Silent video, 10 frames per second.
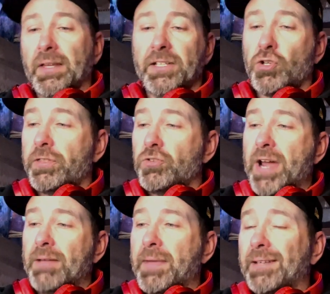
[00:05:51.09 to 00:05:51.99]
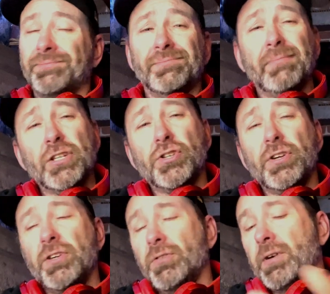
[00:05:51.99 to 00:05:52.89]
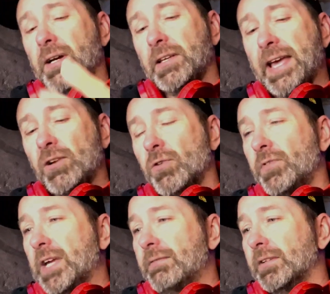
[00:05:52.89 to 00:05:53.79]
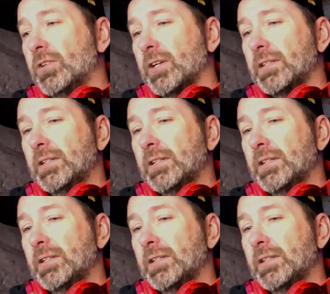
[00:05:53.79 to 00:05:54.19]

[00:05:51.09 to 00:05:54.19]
Enjoy the track, man. Make sure you head over, give it a look.